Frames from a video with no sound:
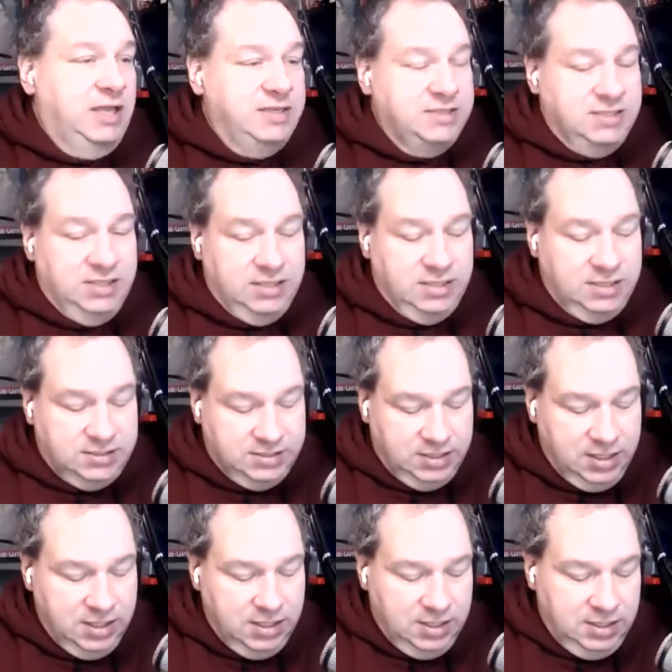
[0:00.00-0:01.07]
to see
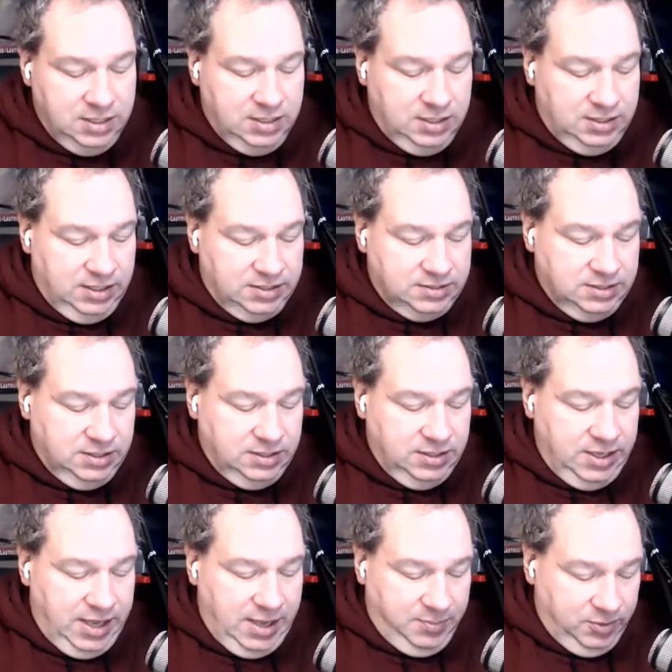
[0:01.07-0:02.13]
that
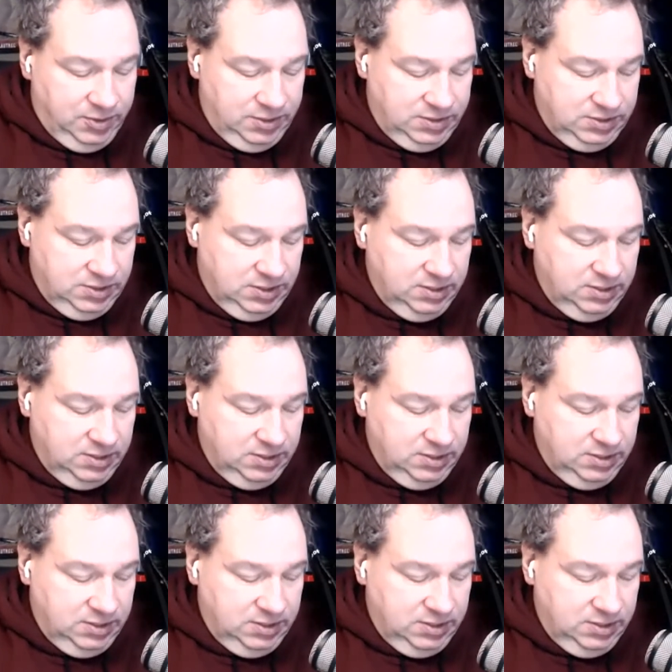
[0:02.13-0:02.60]
Apple is